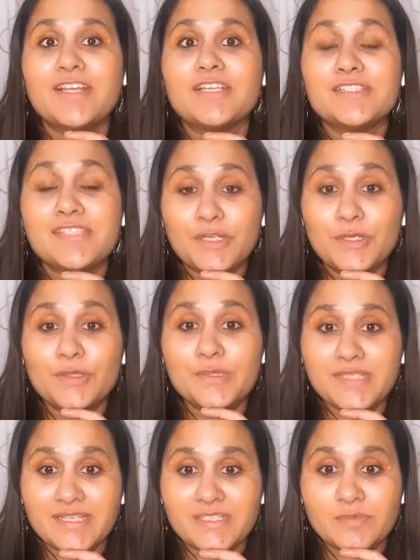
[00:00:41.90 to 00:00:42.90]
0 to
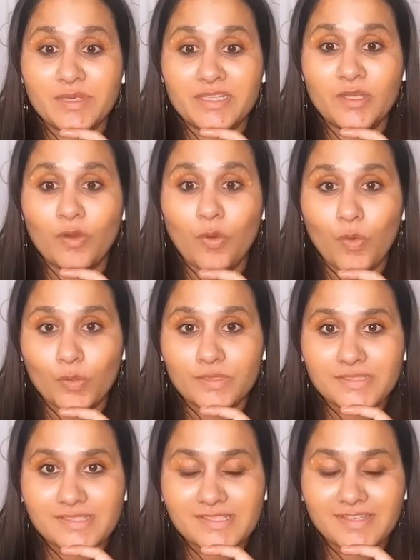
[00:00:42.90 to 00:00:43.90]
6 month
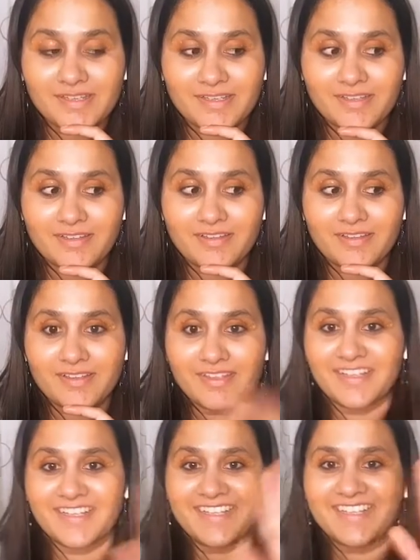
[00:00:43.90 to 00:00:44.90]
olds.
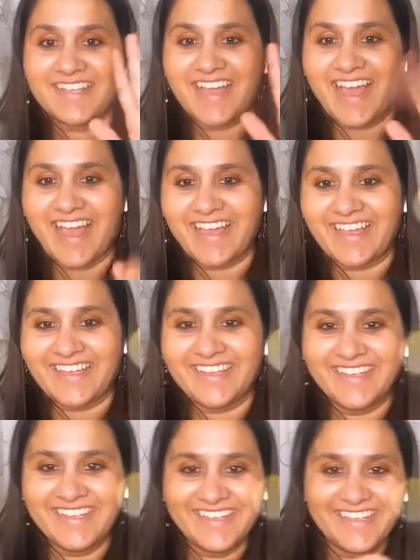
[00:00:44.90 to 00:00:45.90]
Hi,
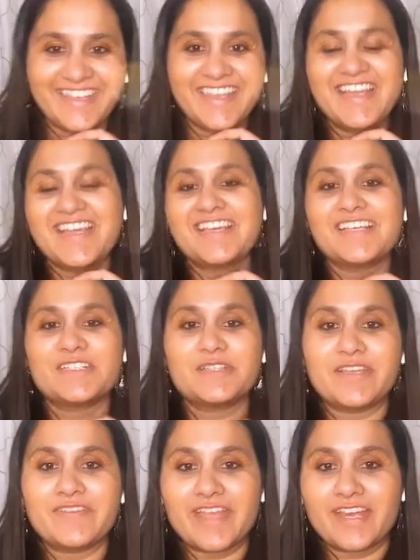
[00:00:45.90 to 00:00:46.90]

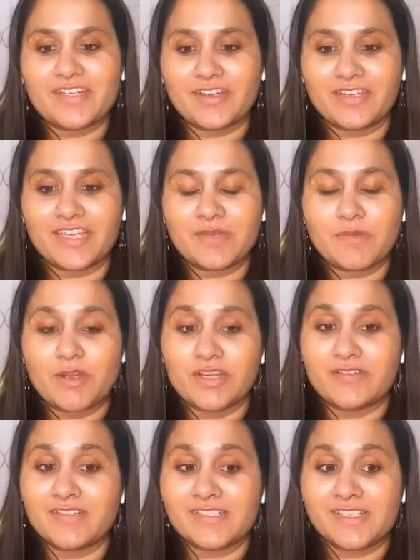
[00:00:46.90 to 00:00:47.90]
today we are talking about
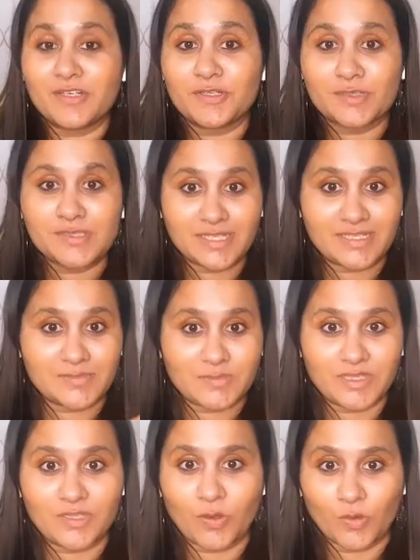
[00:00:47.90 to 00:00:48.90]
our 0 to 6
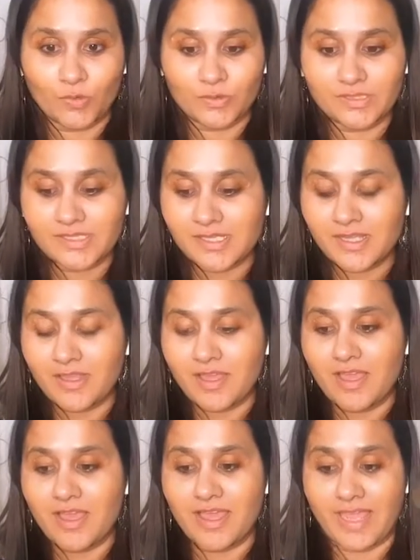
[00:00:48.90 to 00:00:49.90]
month olds,
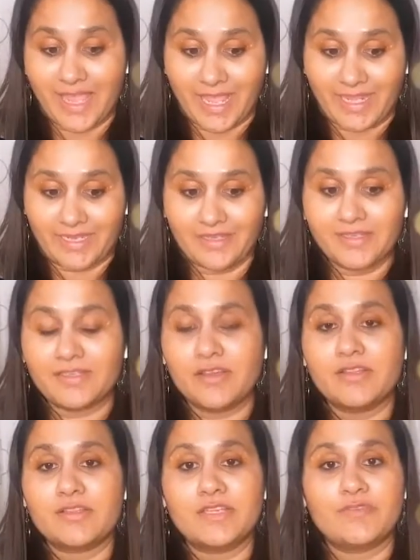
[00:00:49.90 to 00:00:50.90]
and
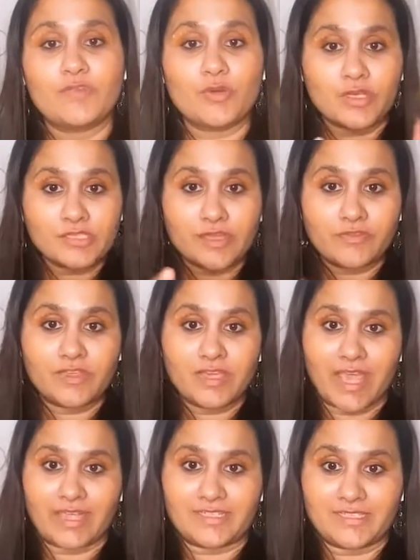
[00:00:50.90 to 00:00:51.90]
the focus of the
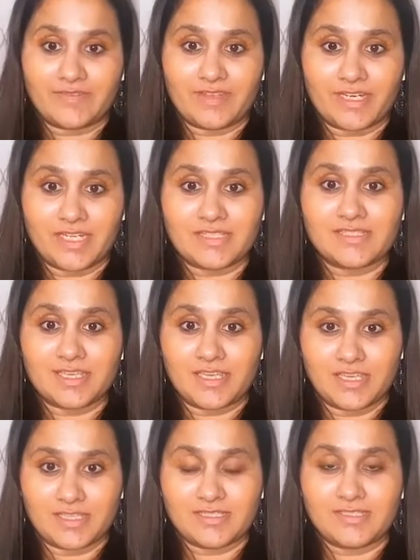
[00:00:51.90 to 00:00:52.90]
activities
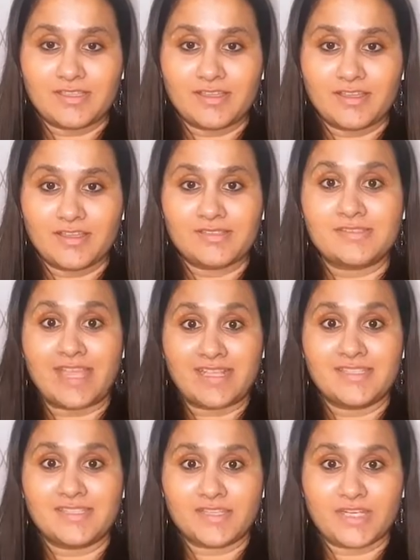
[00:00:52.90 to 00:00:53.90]
is
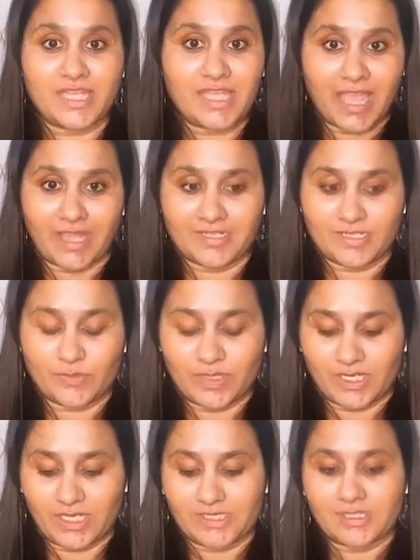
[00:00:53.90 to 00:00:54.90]
sensory
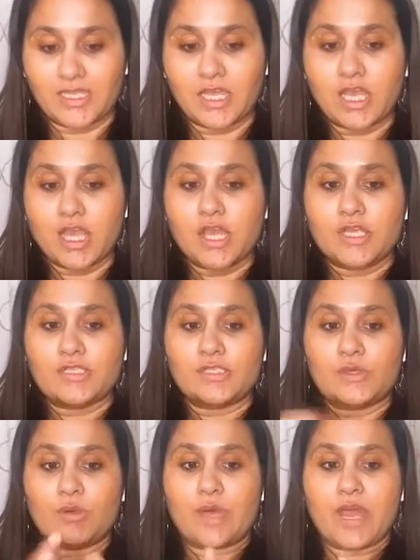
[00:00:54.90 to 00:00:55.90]
activities.
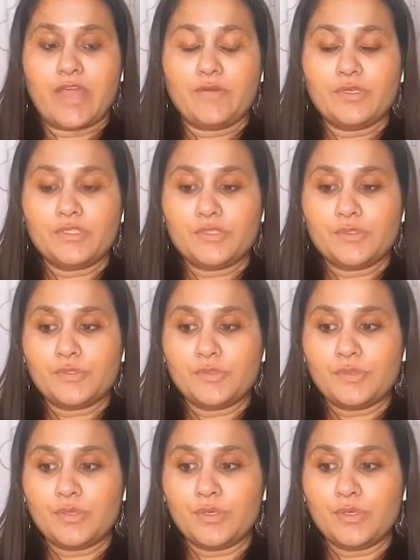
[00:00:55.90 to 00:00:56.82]
So, I want to